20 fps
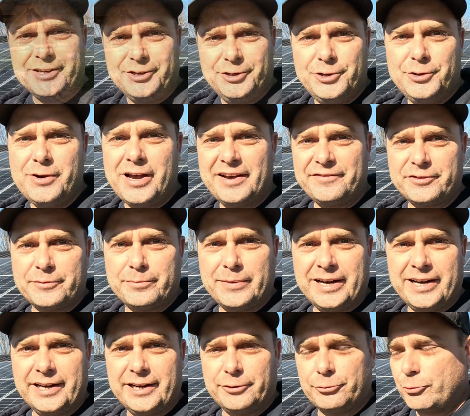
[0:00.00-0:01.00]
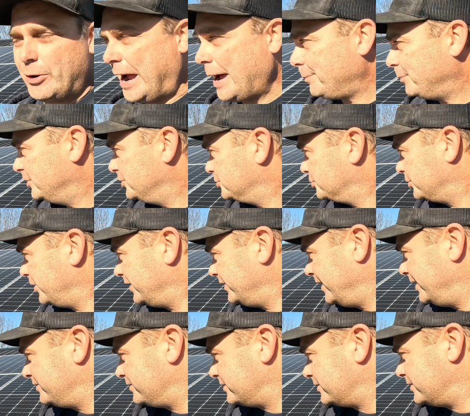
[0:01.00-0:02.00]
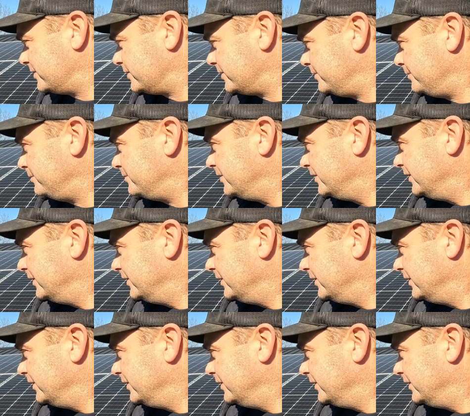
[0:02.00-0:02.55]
you do have to buy a rapid shutdown system,